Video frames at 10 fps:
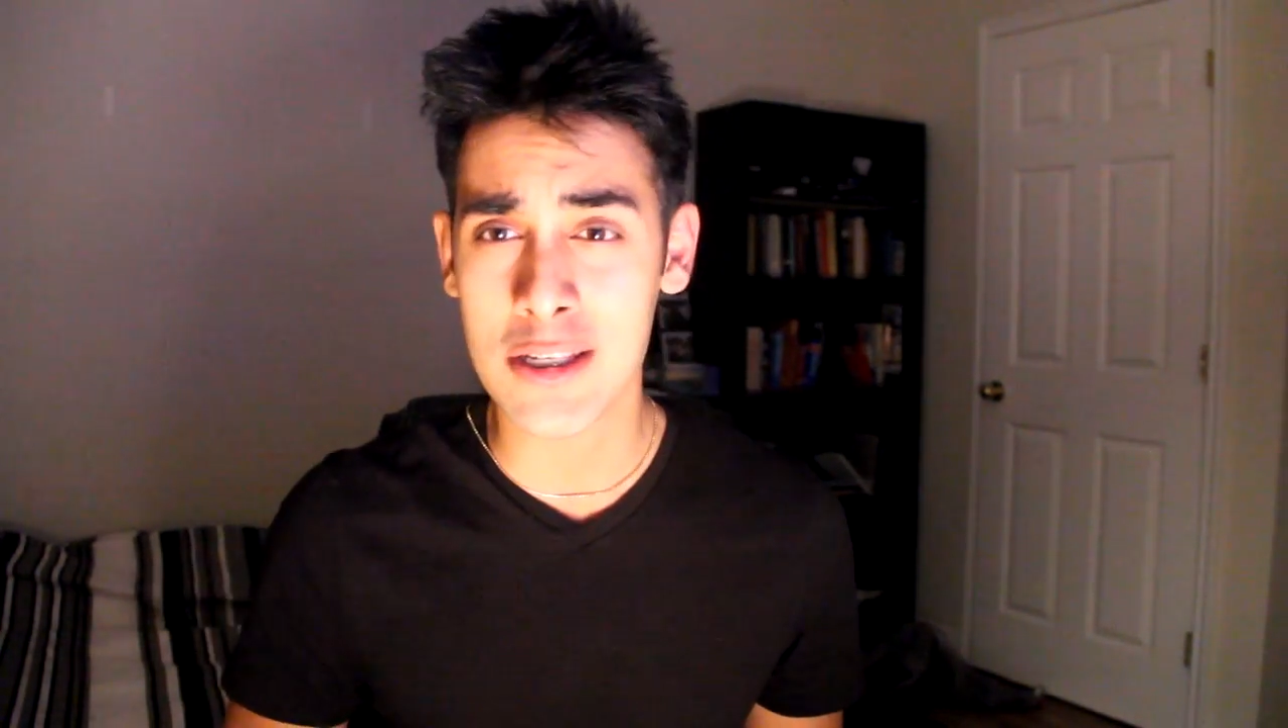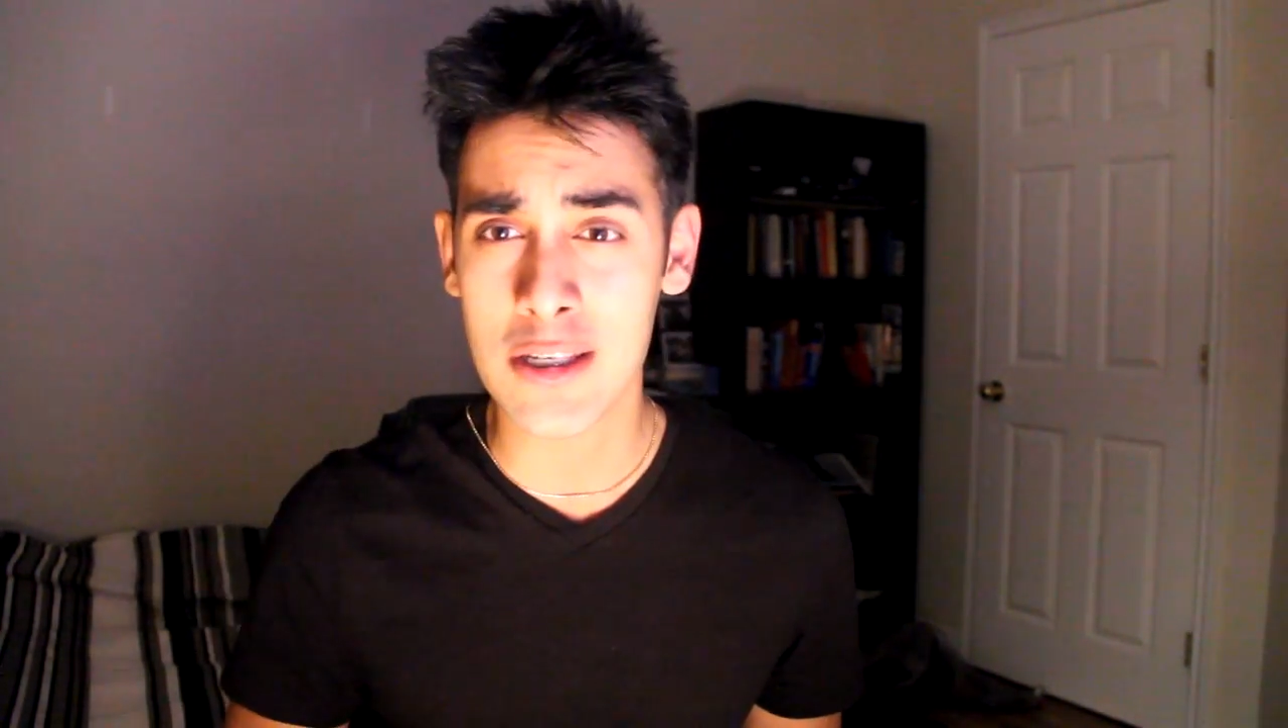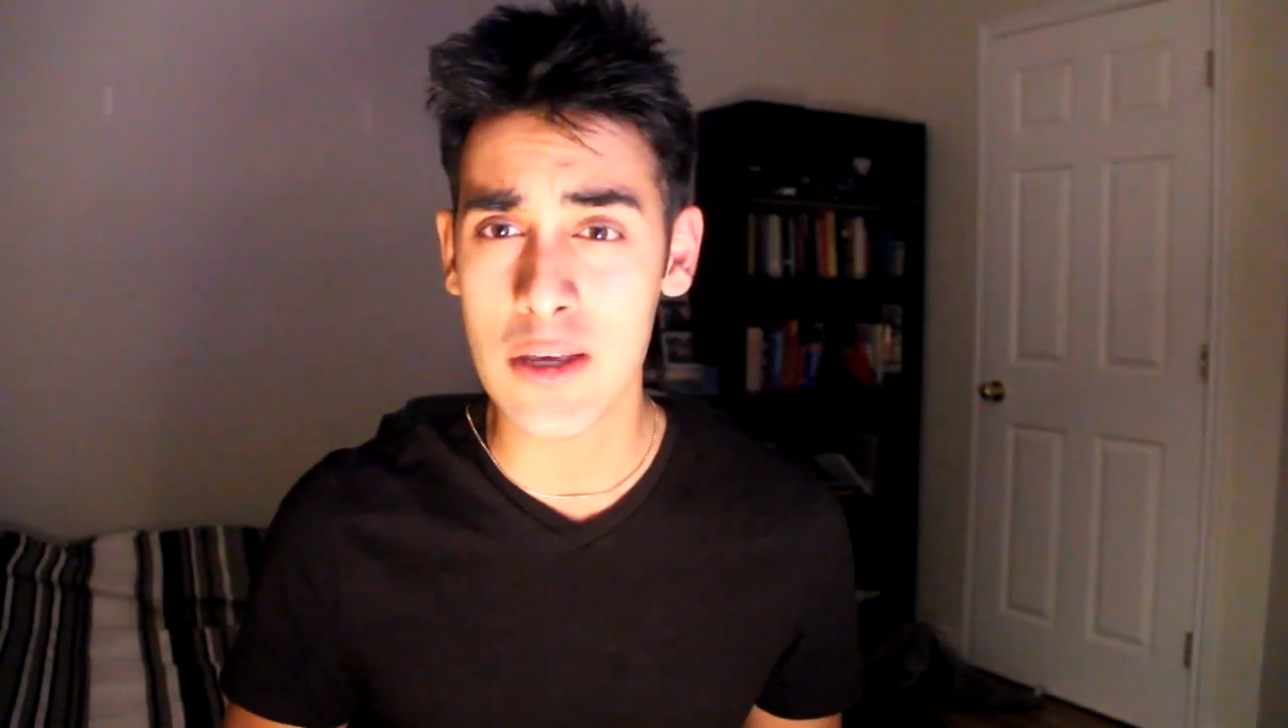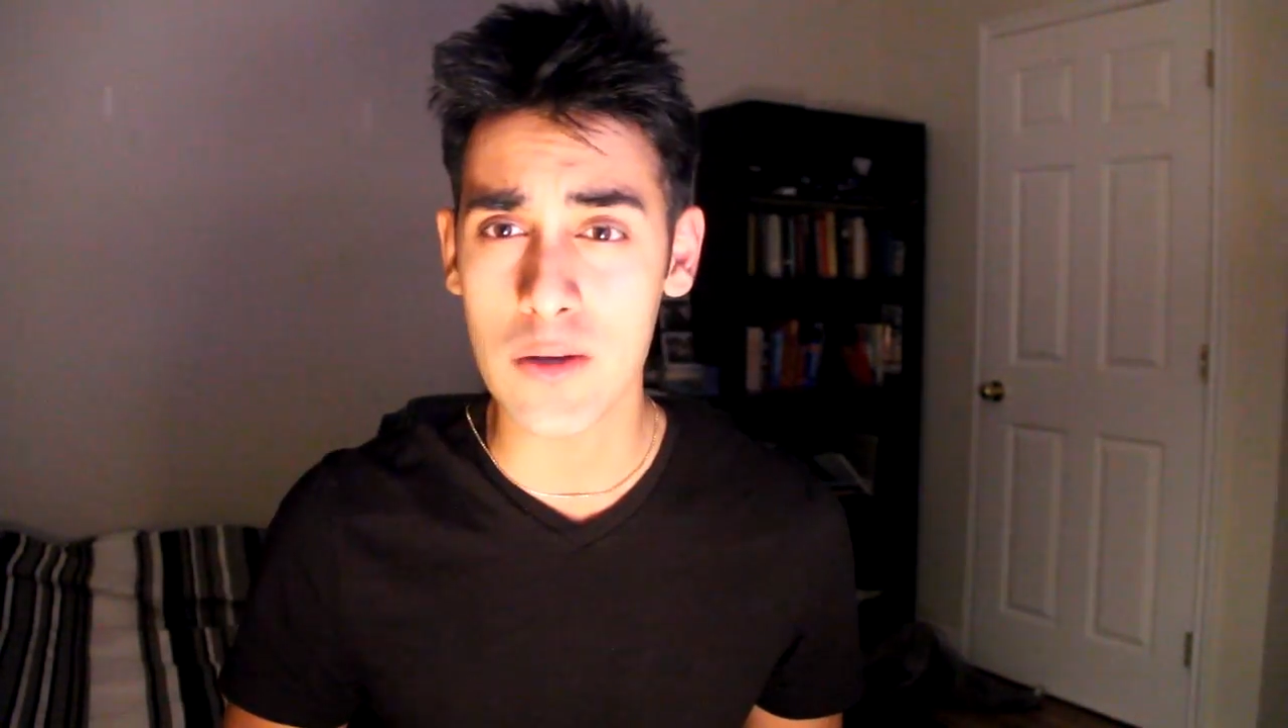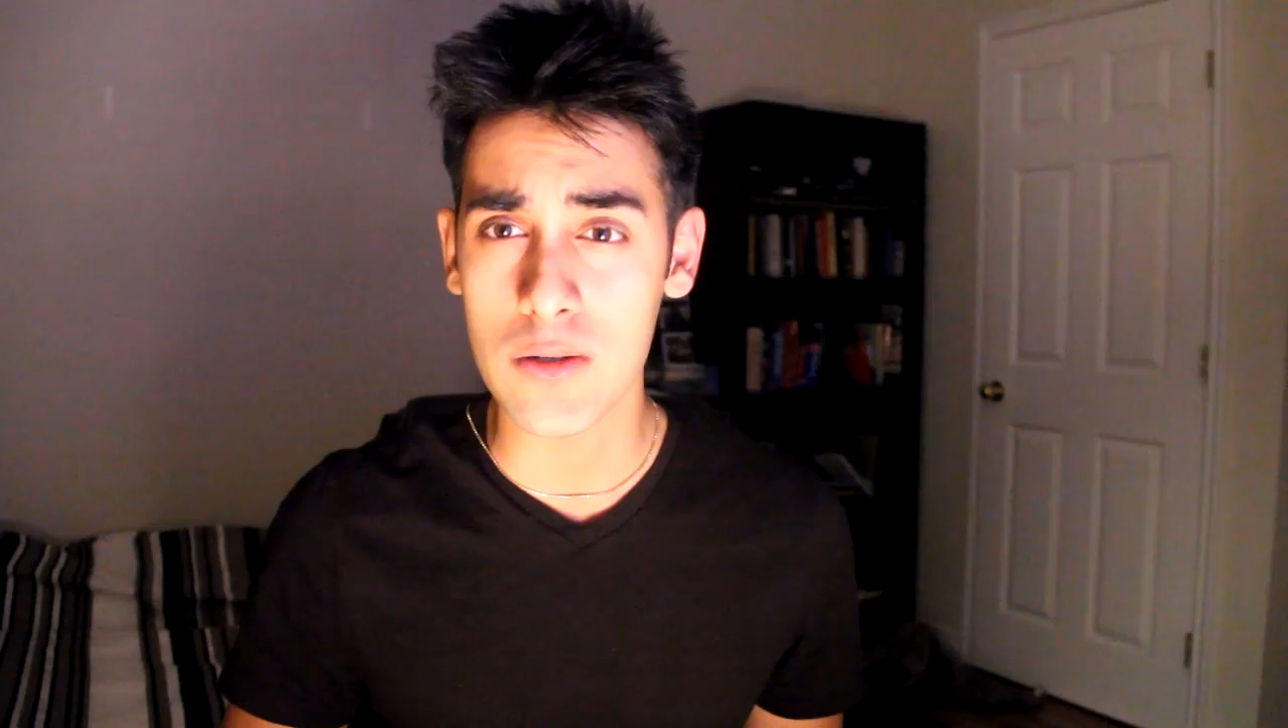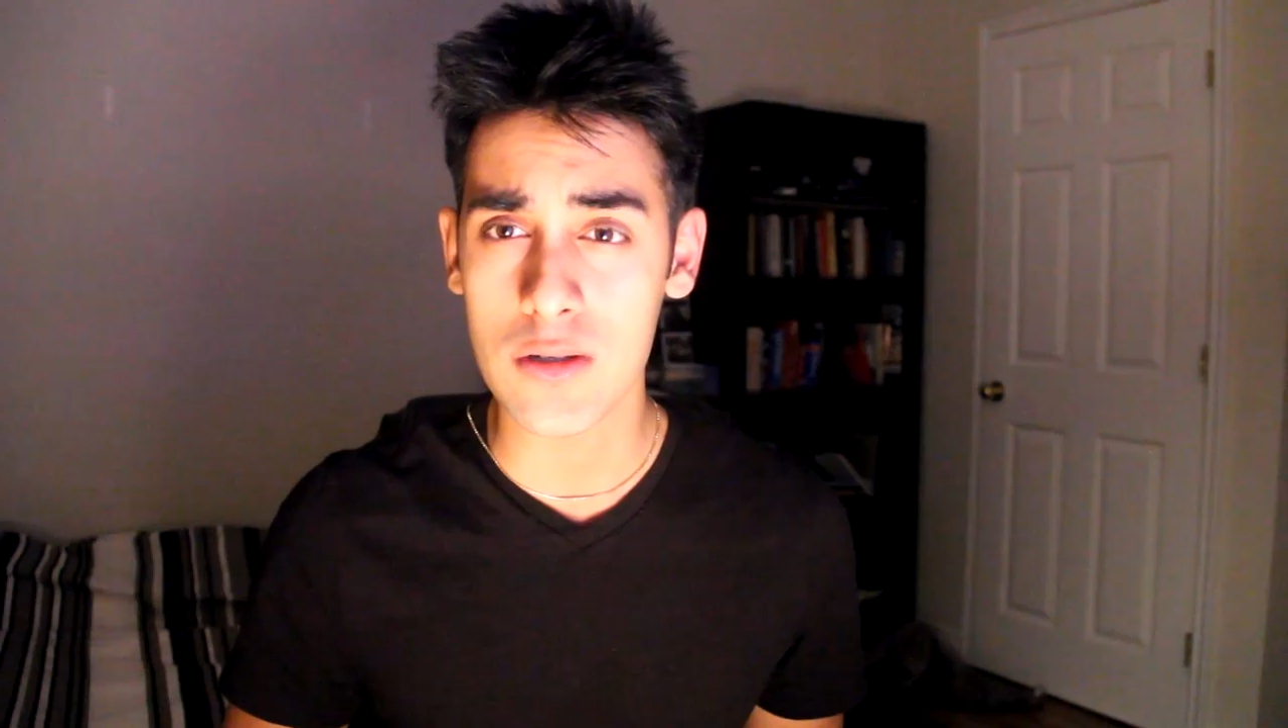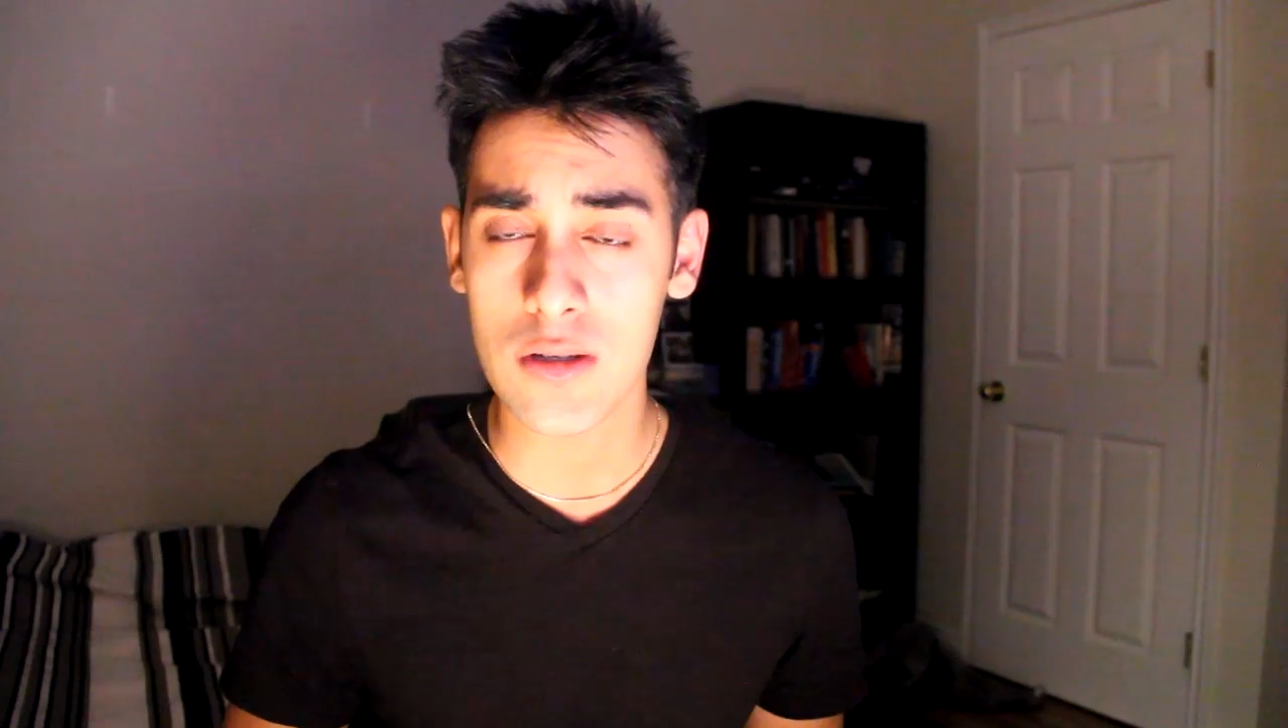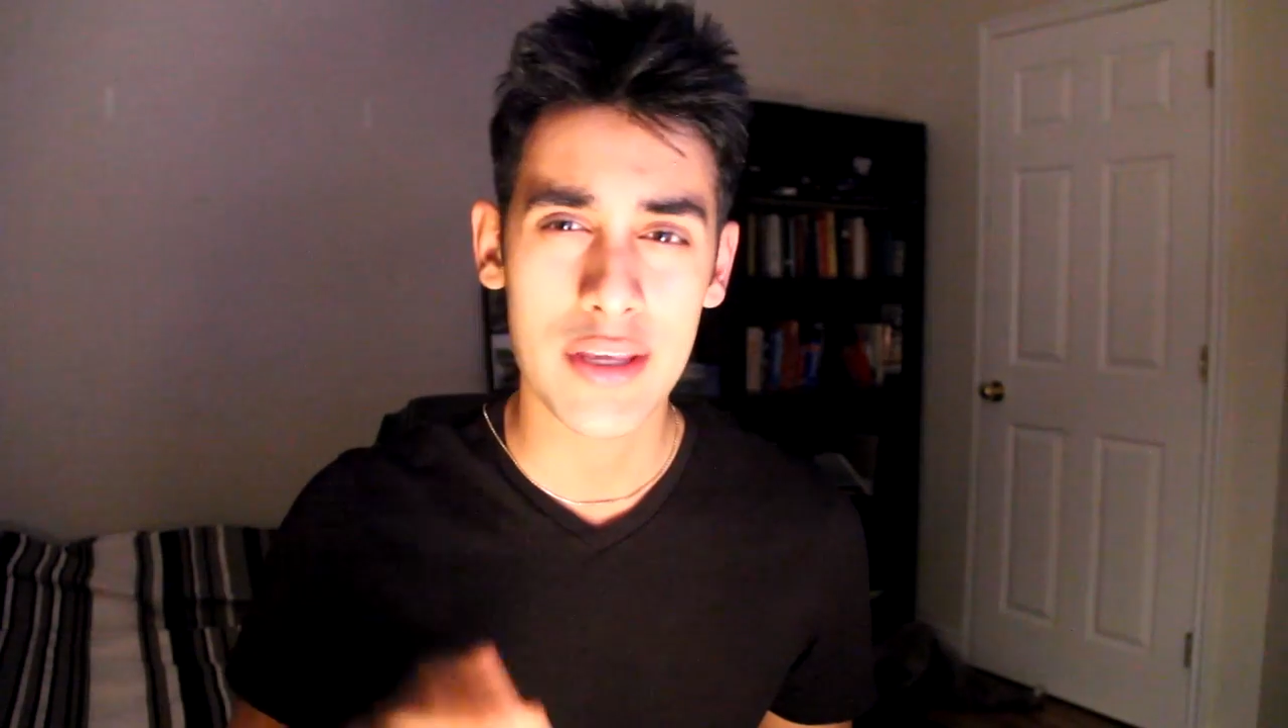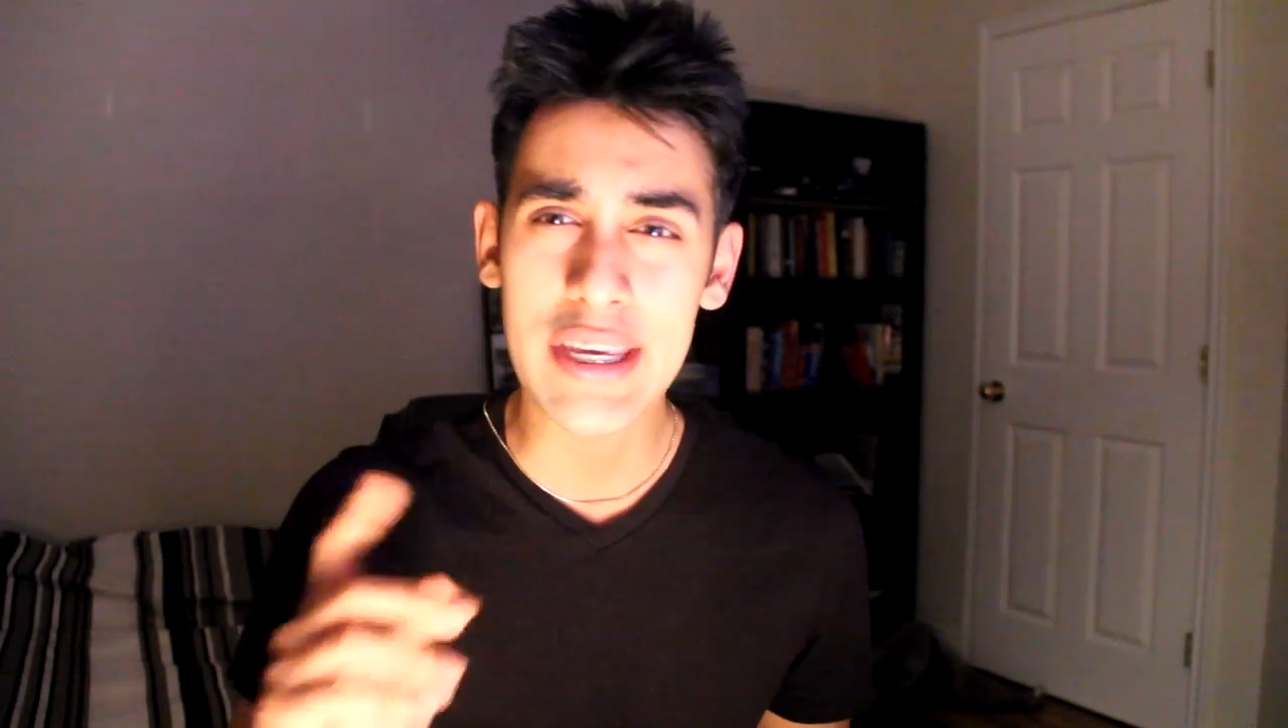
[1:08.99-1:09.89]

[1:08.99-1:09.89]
skills.